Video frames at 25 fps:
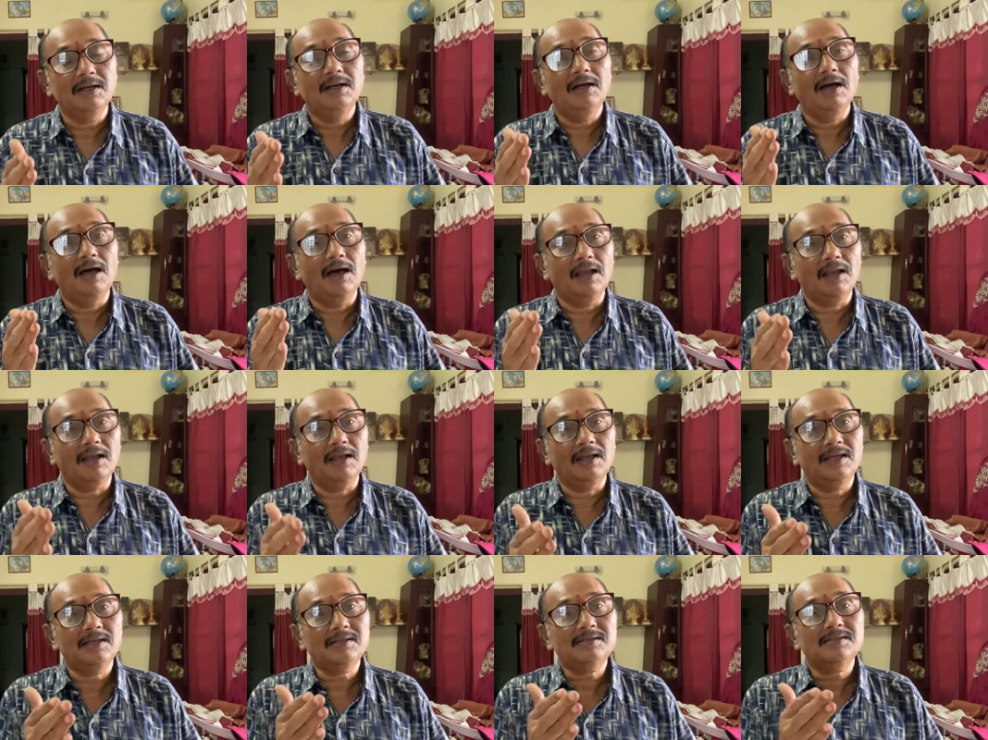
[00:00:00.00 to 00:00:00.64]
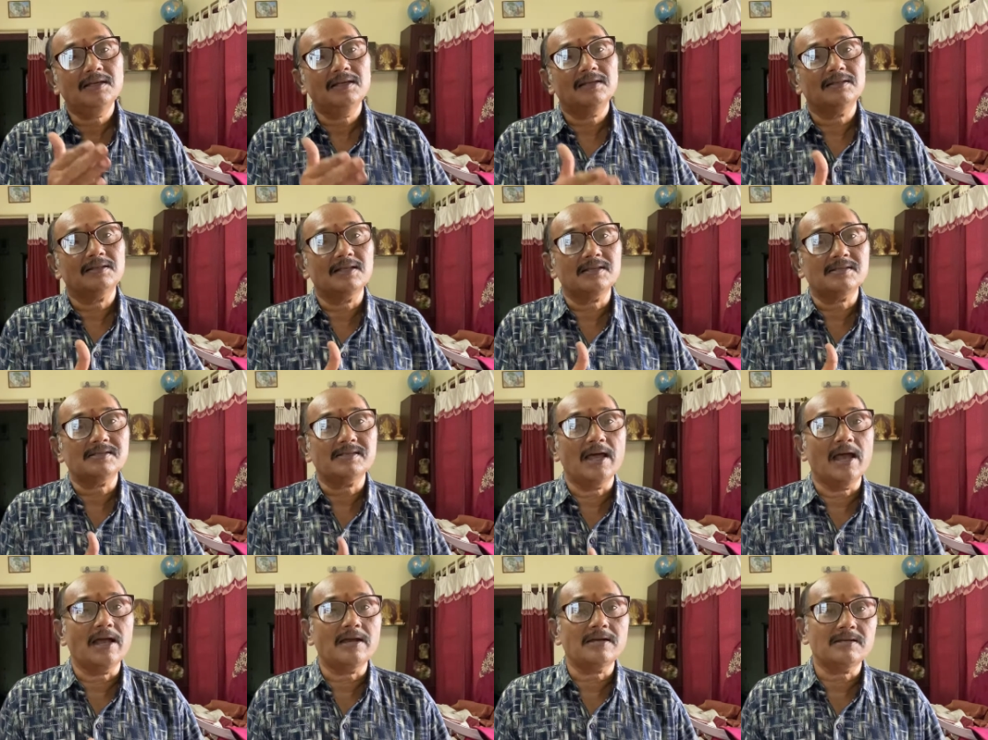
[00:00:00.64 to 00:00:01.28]
unless the
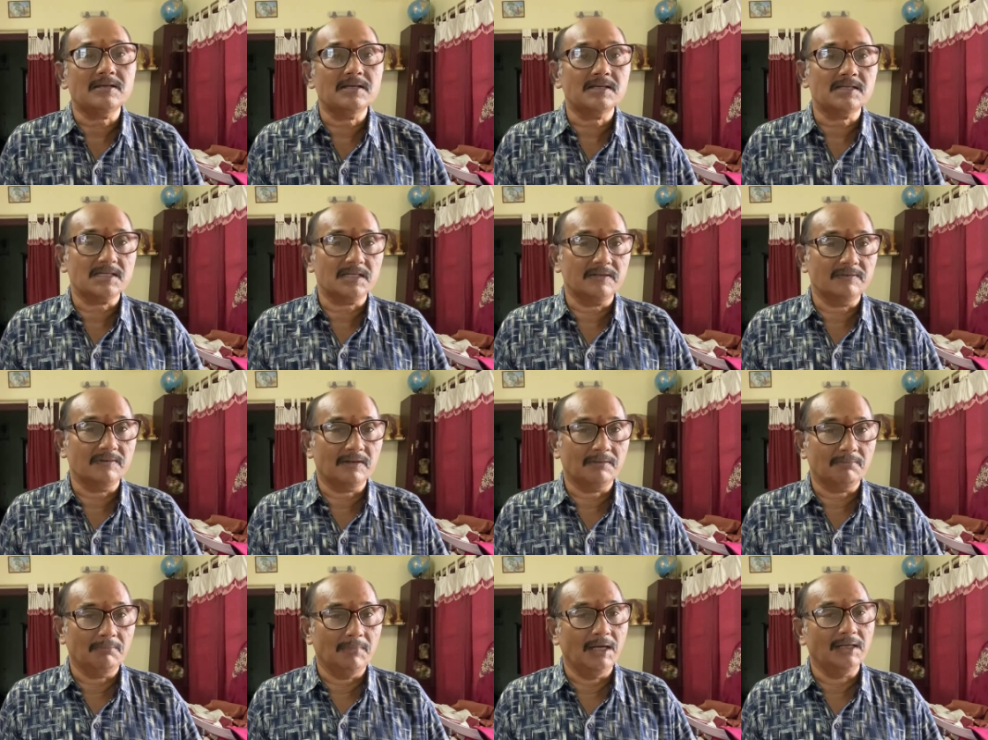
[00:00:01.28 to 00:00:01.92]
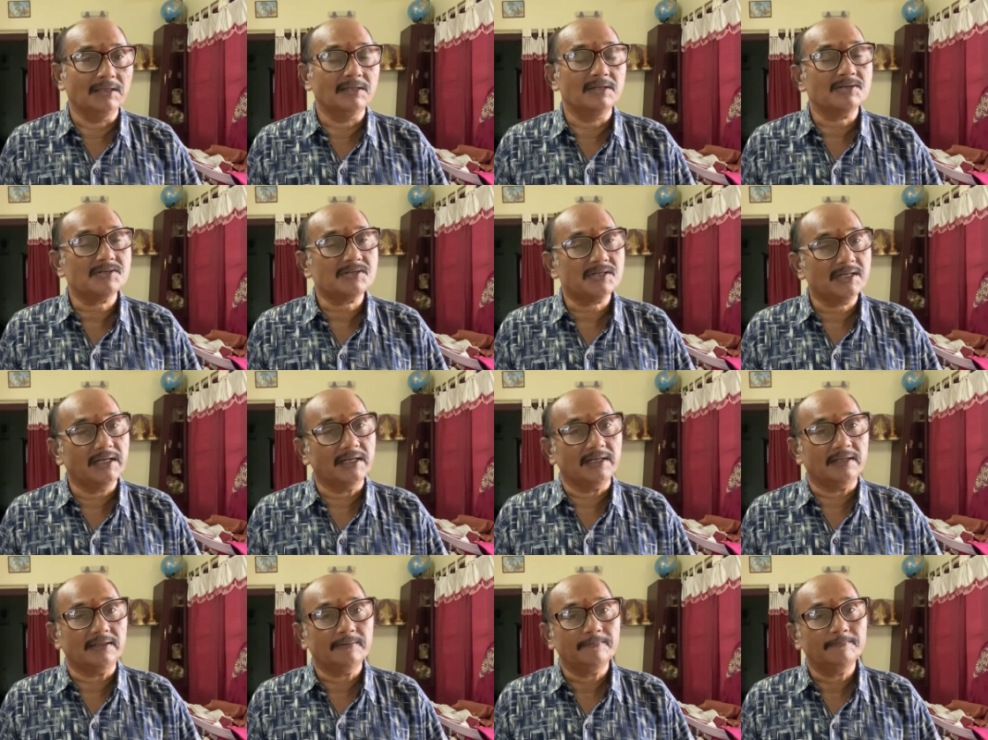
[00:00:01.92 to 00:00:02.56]
sanction is given by the
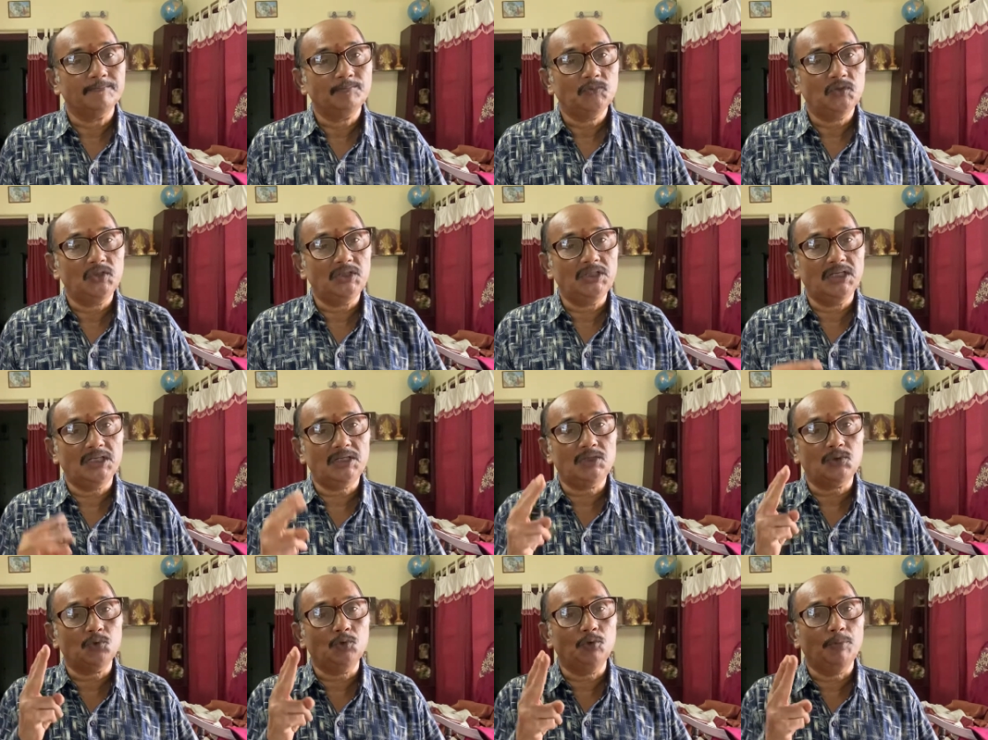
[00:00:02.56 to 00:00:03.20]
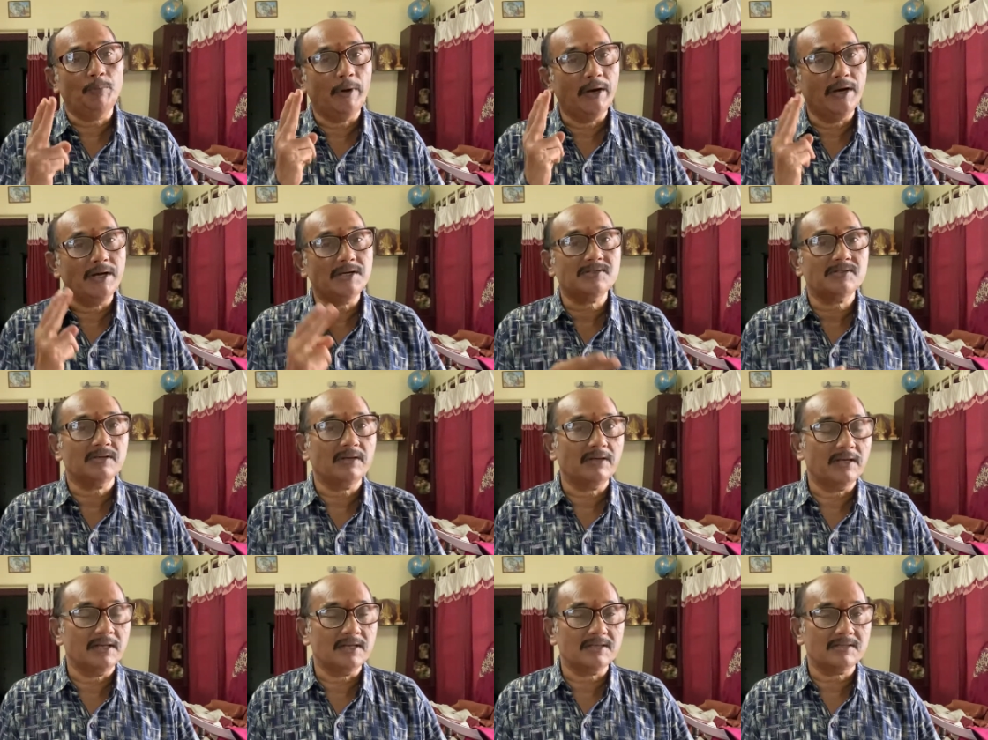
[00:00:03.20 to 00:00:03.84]
state here two points
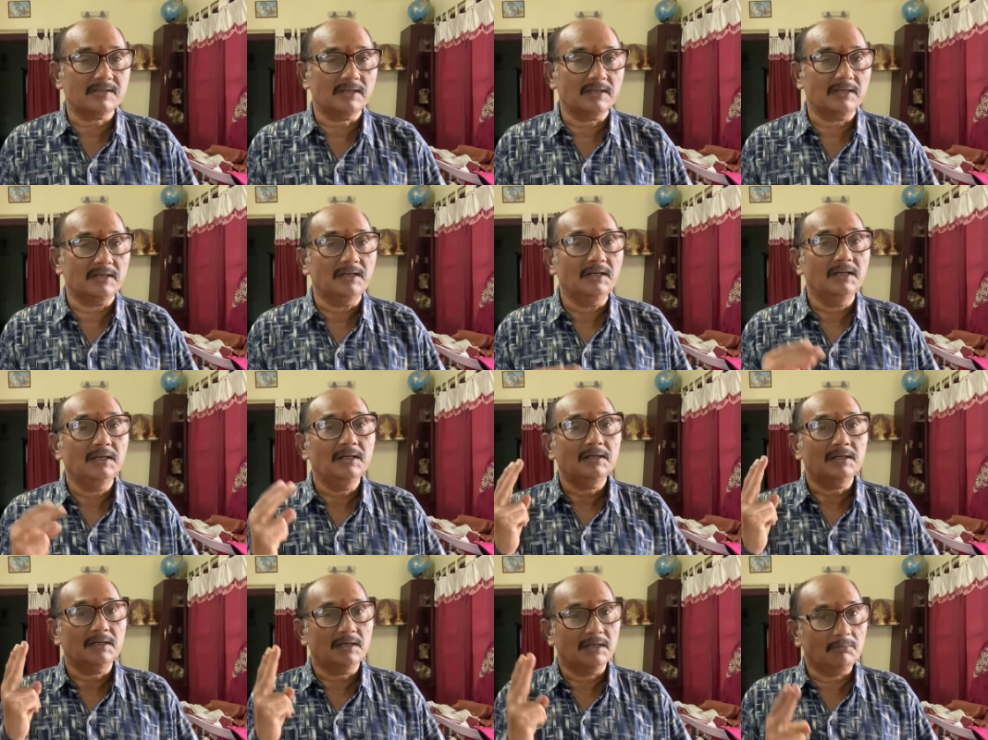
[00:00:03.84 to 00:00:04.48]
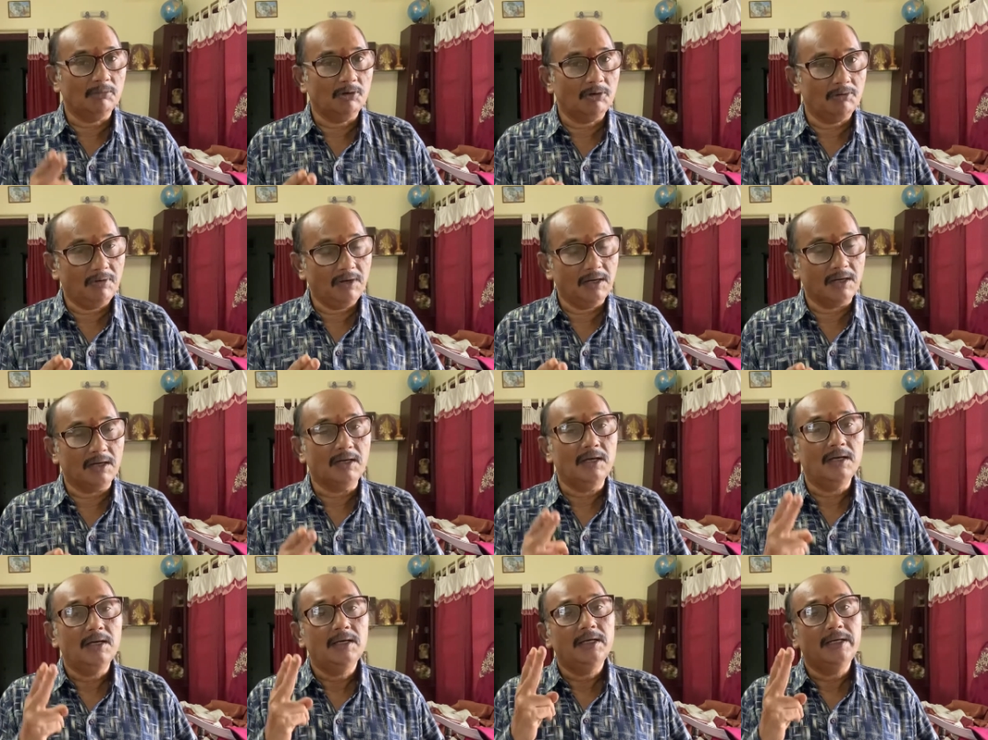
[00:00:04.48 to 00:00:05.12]
are necessary number
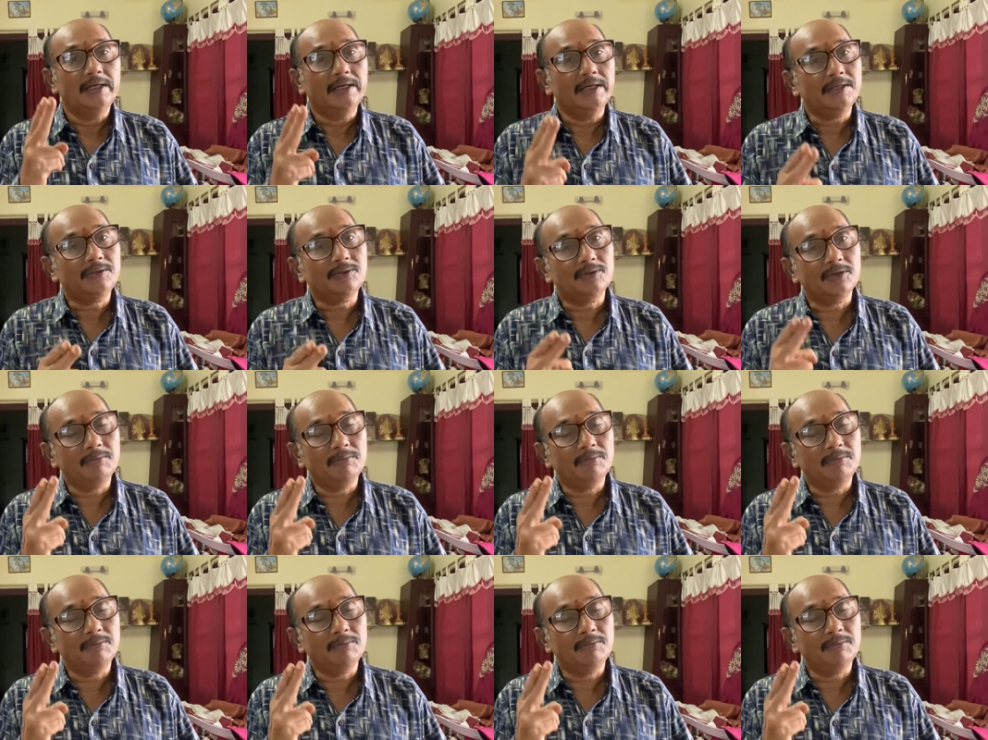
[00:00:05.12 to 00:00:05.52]
one he should